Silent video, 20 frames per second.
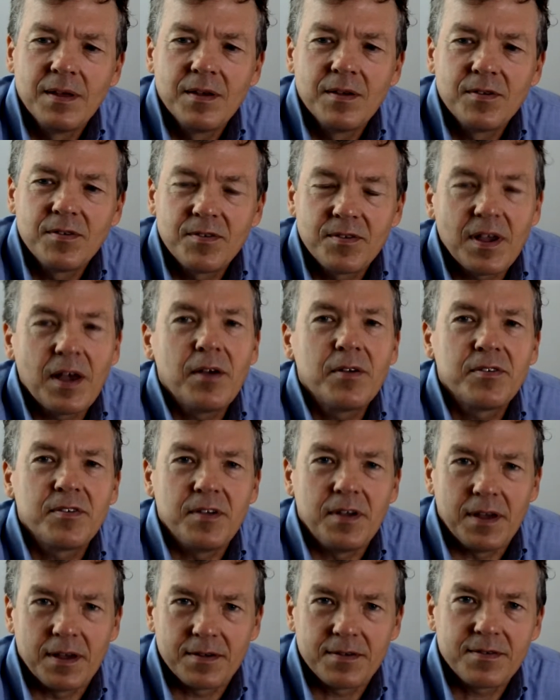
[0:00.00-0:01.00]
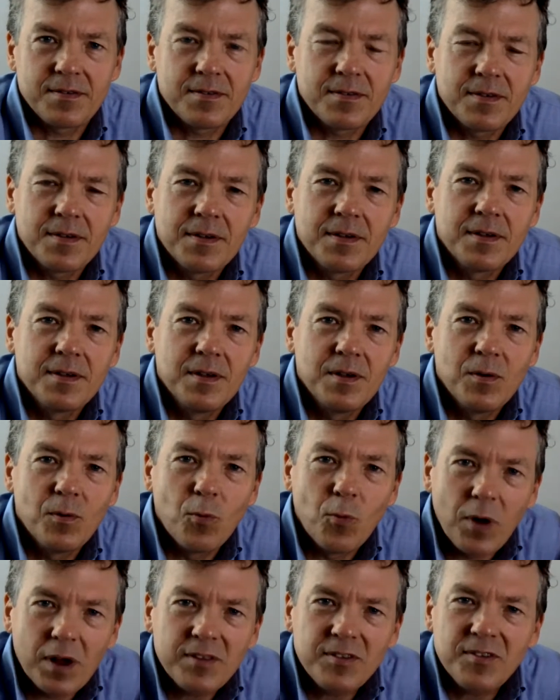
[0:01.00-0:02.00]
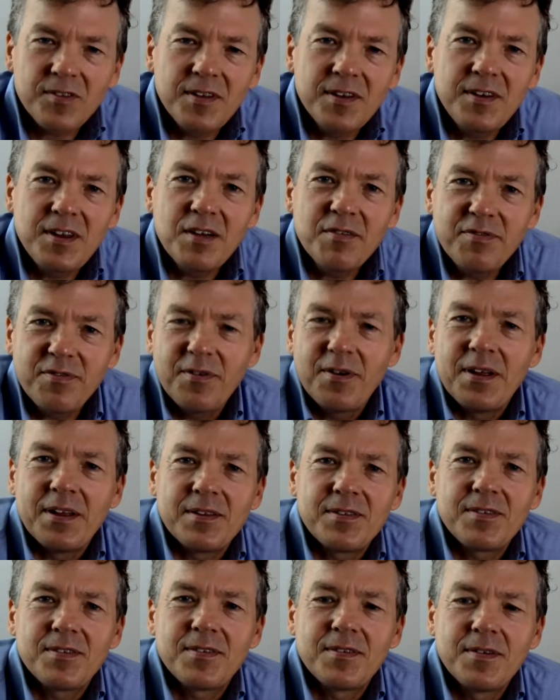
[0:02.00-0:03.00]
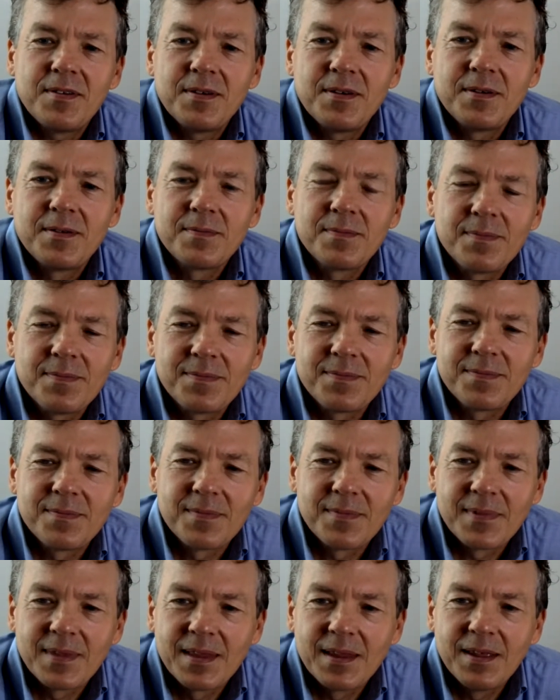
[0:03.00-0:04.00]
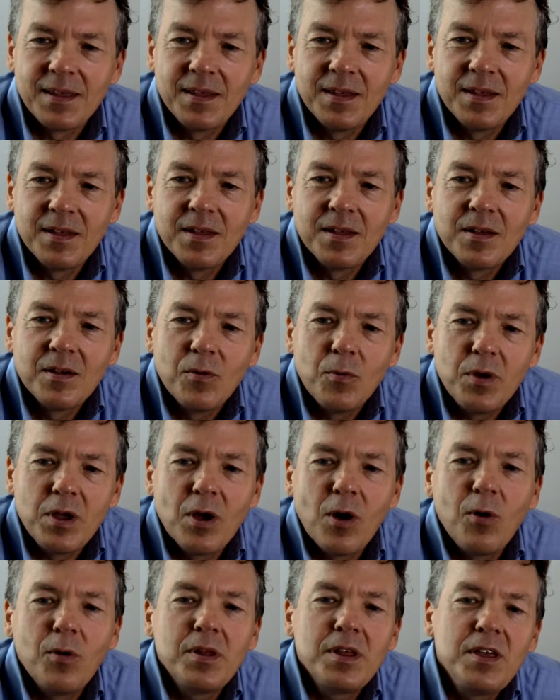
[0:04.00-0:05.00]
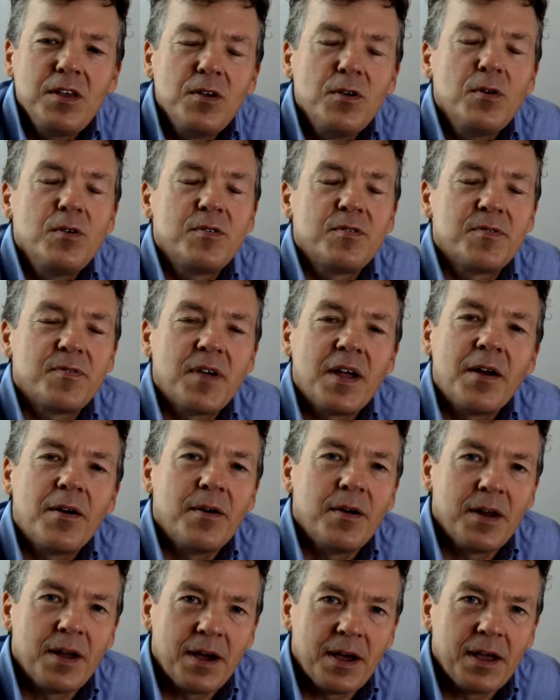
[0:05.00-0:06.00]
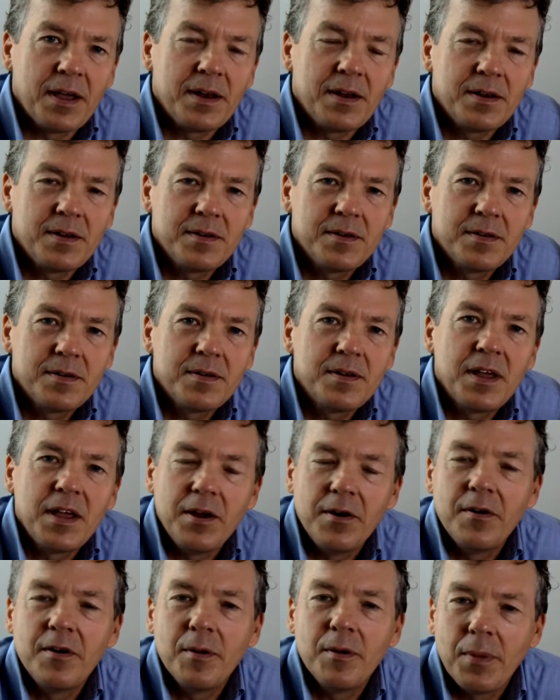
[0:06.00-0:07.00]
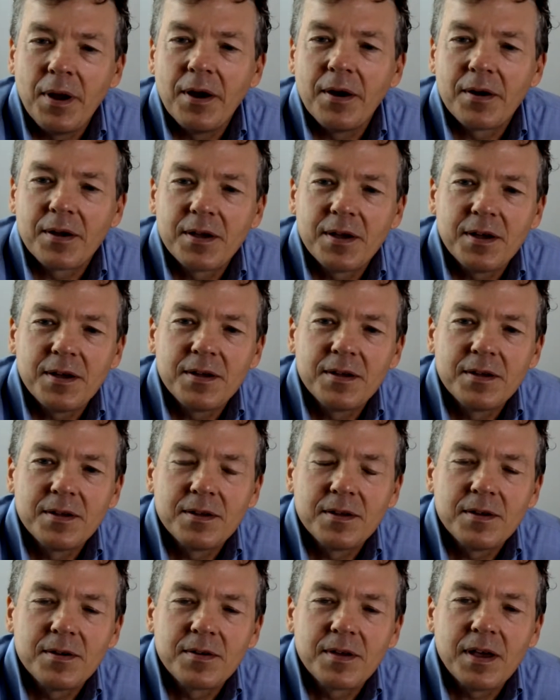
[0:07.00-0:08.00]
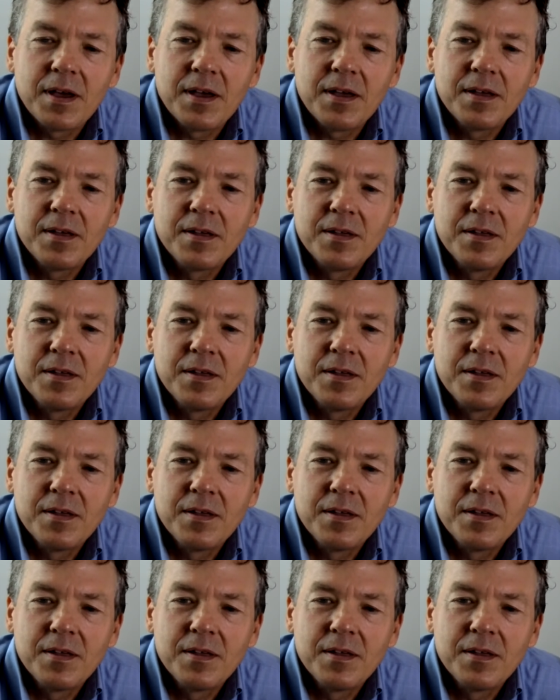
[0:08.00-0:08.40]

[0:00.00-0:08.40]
Celsius. What's the difference? We only use Fahrenheit here in America. Okay.